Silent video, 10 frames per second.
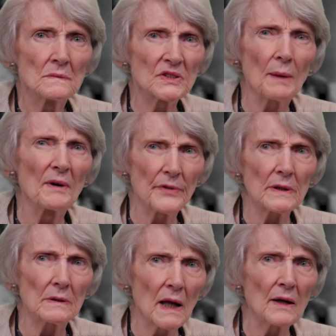some of
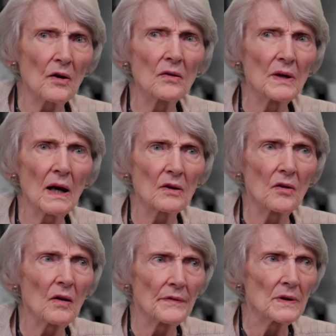it, not yeah. all, not
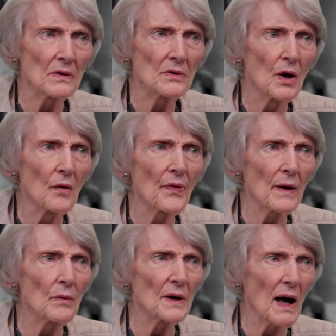all of it. No, they
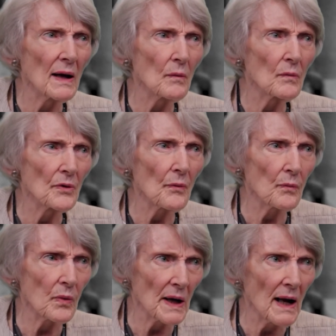would I
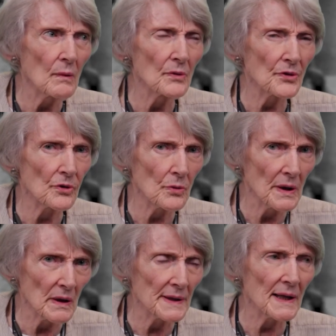would when I was
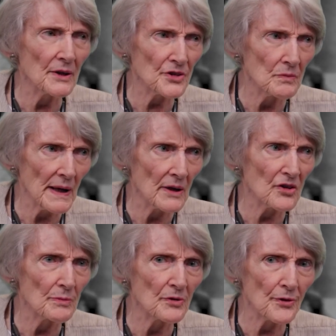doing litigation
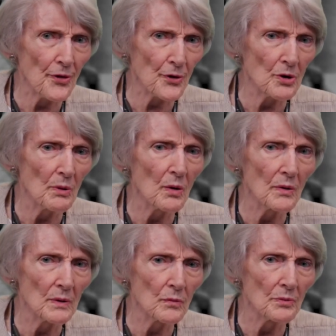management for Thermo,
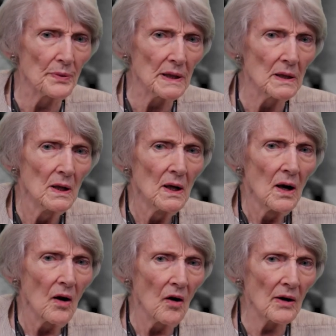it would be
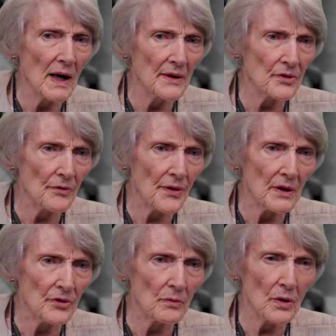all kinds of
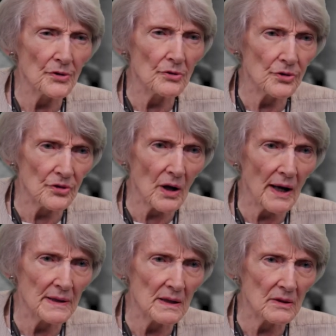things. It wasn't just
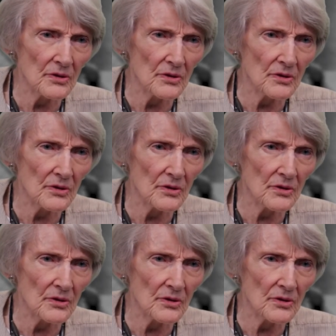high tech